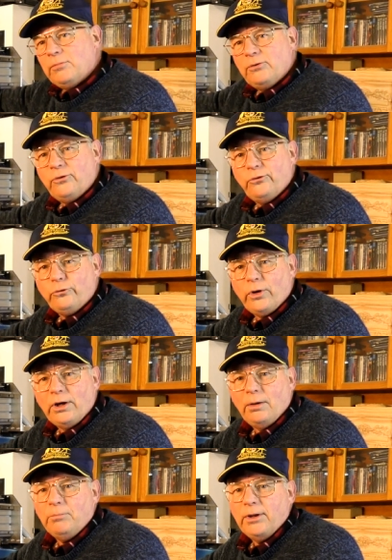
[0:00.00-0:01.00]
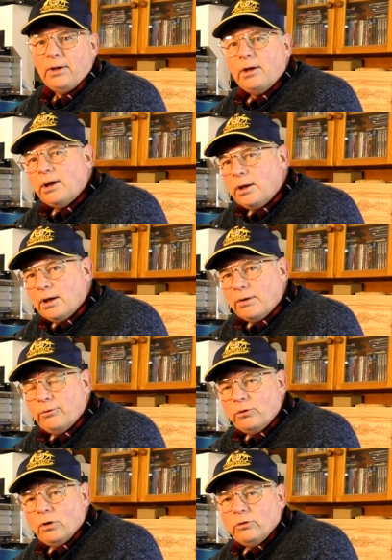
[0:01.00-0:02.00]
this is straight up there if
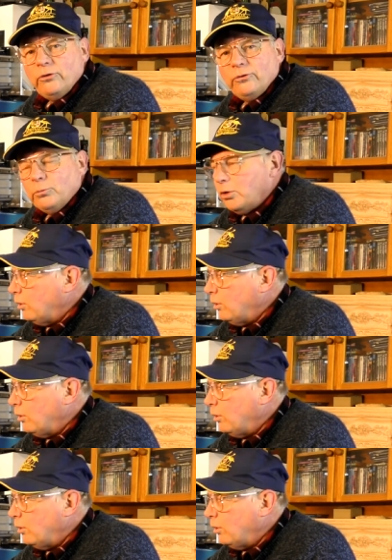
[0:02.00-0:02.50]
you notice with